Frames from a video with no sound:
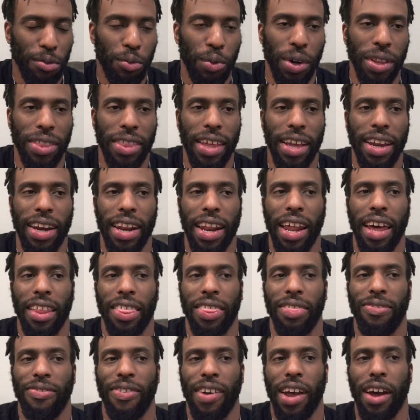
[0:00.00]
One thing that I
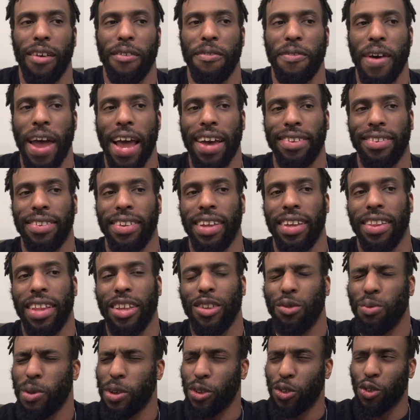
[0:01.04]
found fascinating, they
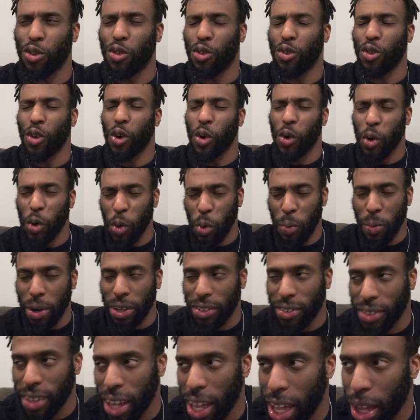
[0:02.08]
spent so
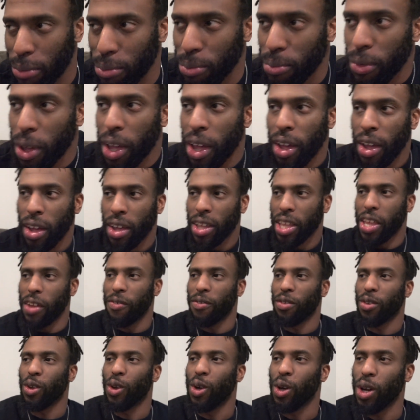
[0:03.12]
much time
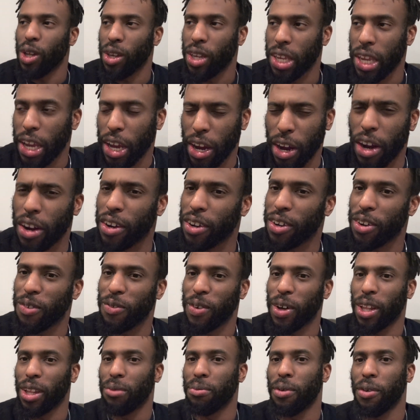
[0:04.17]
giving good character
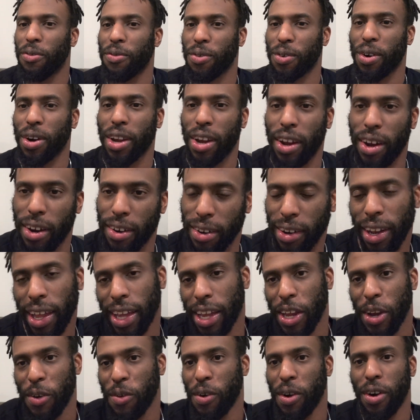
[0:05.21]
development for a character
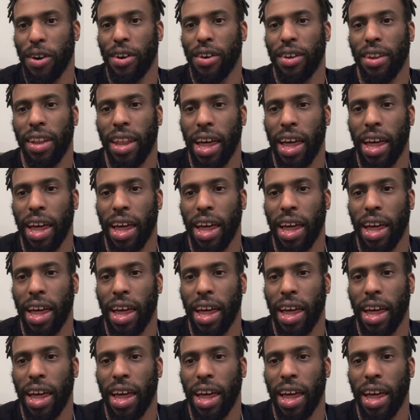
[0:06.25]
like Hiiro.